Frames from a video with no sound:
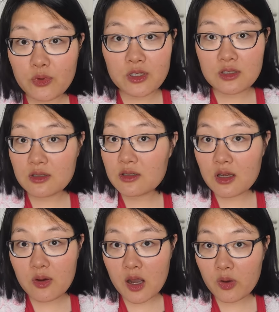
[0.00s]
We didn't
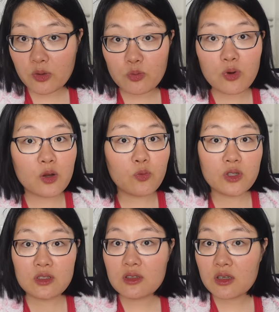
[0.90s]
know how it worked. We
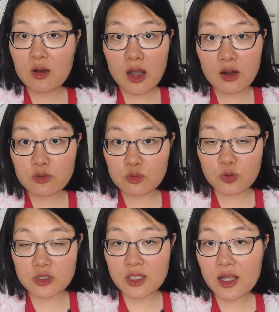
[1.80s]
didn't know how to
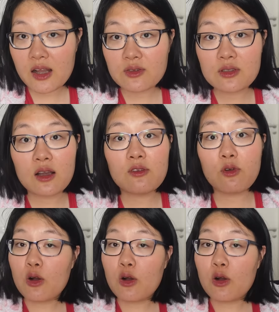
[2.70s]
protect ourselves.